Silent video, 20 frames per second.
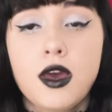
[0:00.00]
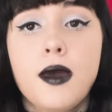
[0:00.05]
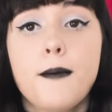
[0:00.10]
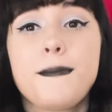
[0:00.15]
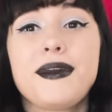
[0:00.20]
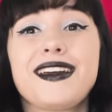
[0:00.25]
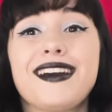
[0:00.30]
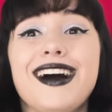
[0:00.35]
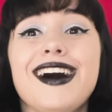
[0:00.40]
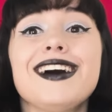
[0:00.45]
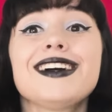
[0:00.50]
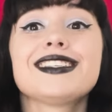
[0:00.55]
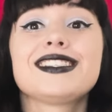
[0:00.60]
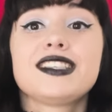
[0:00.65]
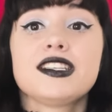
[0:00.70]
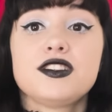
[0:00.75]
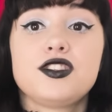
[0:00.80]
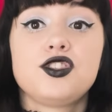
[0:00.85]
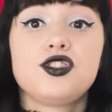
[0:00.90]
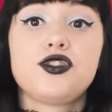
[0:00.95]
Because
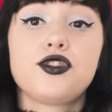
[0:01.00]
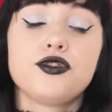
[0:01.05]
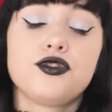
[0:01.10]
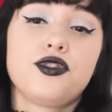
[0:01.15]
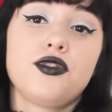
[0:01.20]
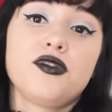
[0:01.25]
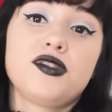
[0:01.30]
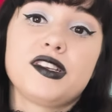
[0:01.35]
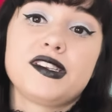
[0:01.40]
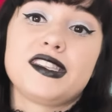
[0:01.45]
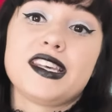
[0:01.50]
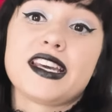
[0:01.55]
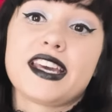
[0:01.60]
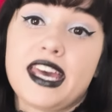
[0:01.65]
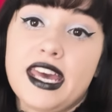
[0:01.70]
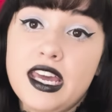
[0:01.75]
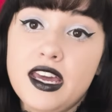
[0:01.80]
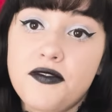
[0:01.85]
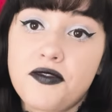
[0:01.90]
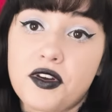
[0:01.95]
since Zeus is the
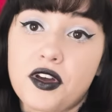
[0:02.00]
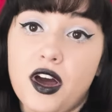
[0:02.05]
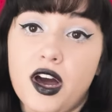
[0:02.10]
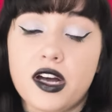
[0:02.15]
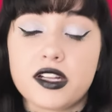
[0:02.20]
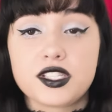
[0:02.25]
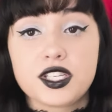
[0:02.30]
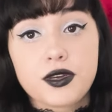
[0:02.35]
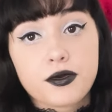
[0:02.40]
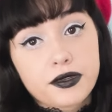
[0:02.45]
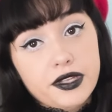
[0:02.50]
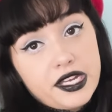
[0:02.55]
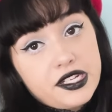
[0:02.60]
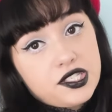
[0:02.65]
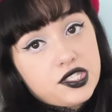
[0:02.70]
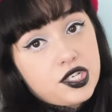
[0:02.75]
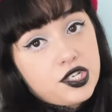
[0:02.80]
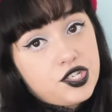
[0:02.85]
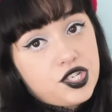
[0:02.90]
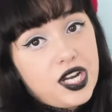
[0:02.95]
king of the gods, he relates
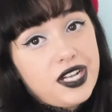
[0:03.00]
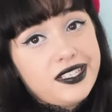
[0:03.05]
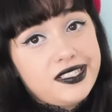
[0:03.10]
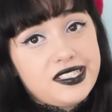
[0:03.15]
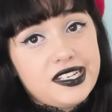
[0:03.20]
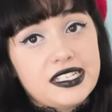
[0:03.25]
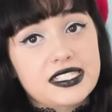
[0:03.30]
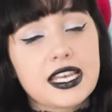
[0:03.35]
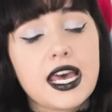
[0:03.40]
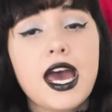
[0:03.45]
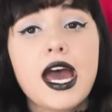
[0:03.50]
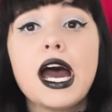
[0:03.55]
to justice.